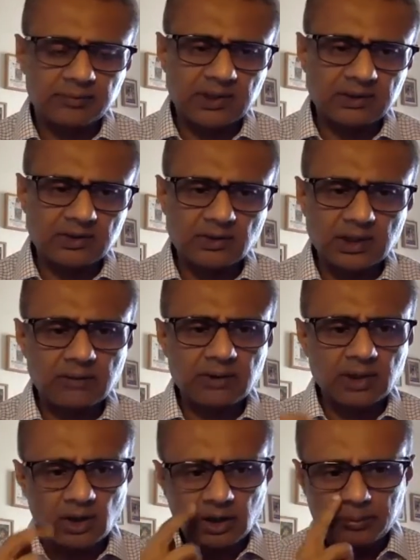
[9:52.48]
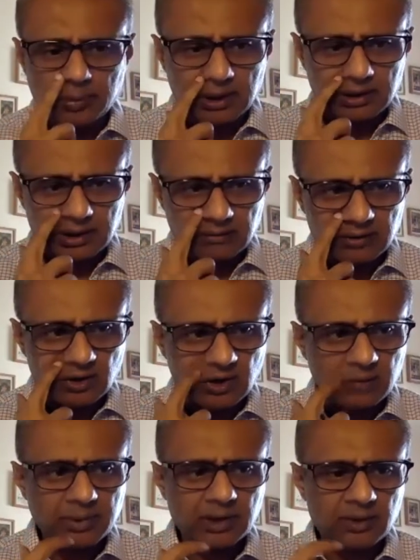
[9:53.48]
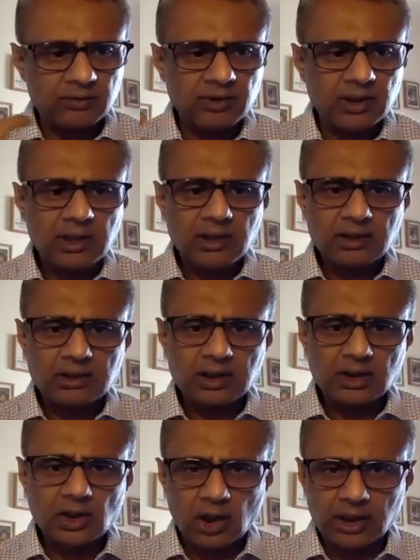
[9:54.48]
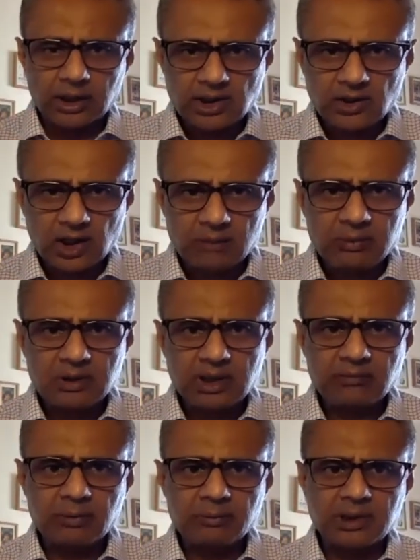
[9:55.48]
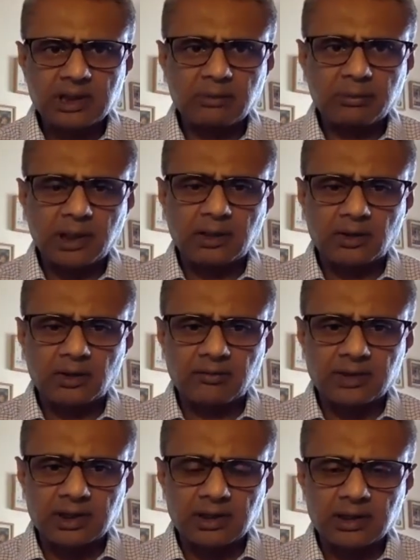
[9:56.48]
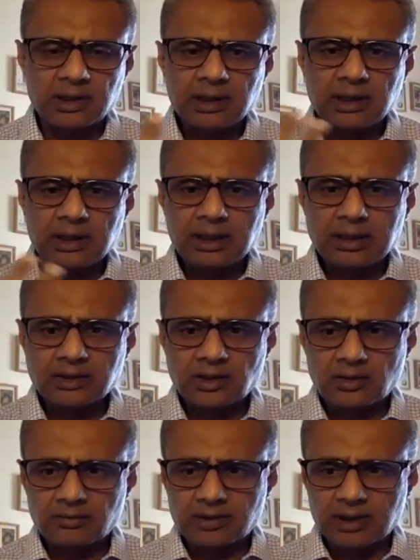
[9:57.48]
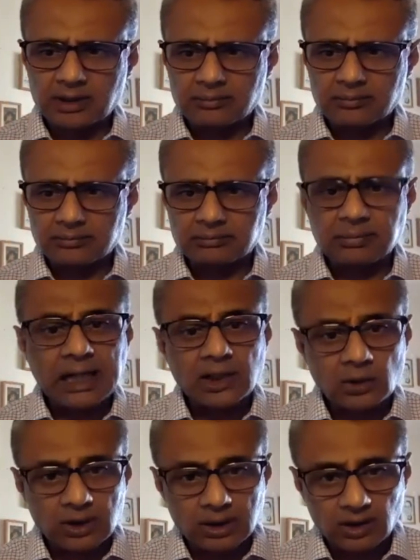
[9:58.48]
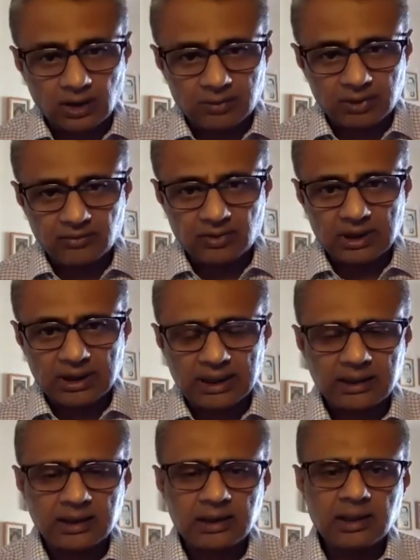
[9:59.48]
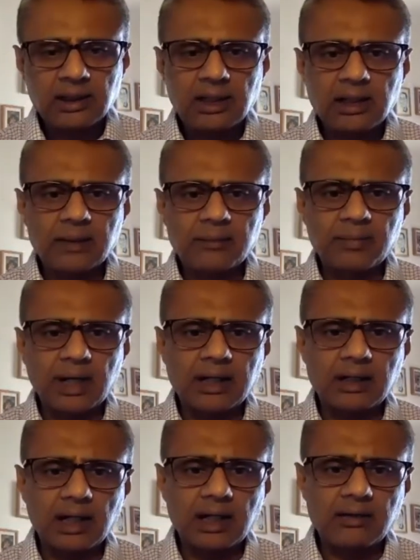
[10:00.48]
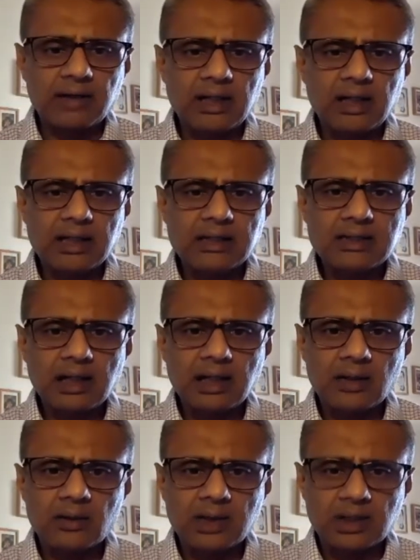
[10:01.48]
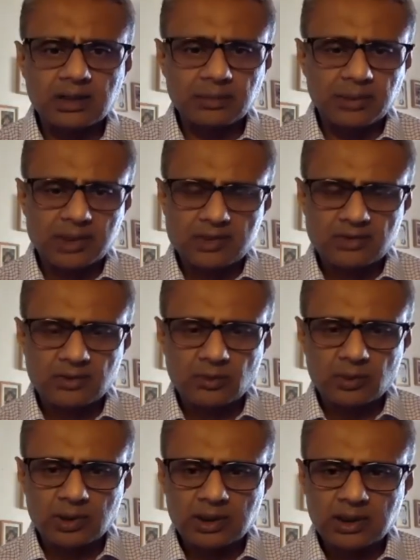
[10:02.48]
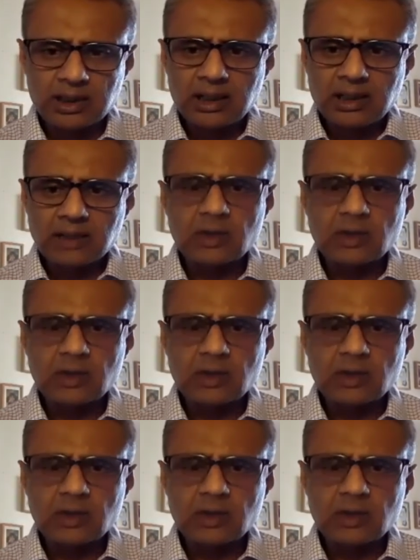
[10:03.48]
So they were not part of the knowledge economy. But they were part of the sort of the manual economy, if you like. I realized how in other parts of the world the